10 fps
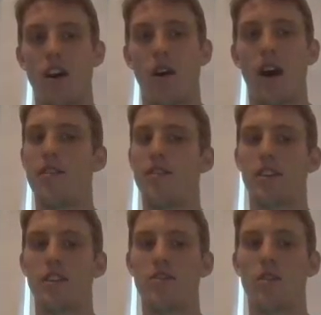no high
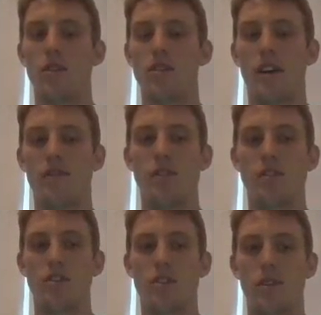fructose corn
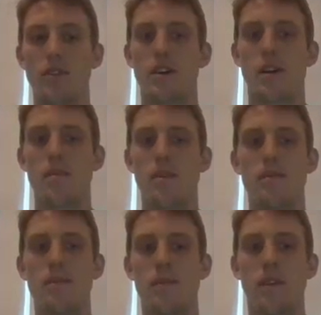syrup.
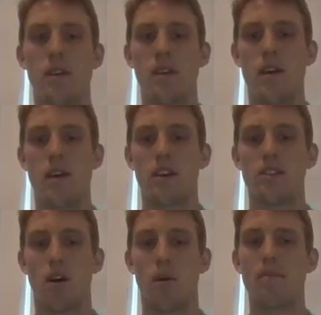
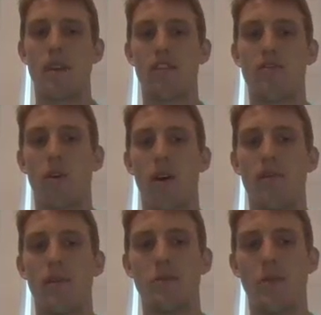So
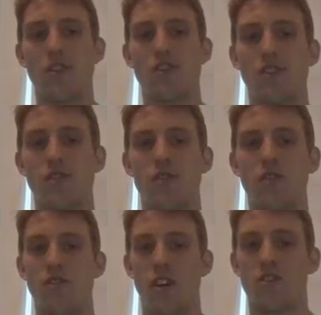therefore, this patient
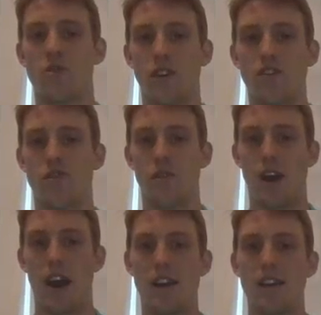who just switched from
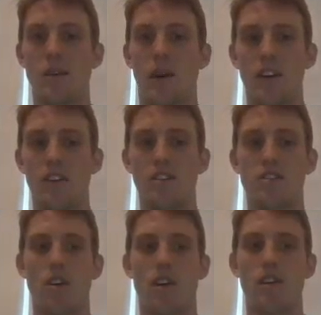diet to regular
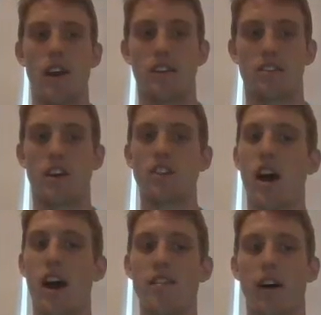soda at such
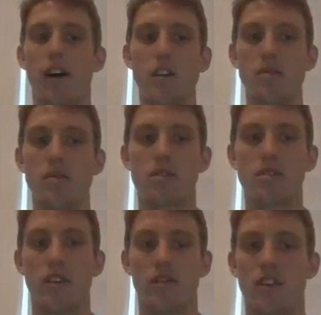high
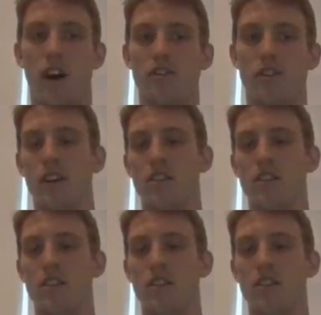volumes of soft drink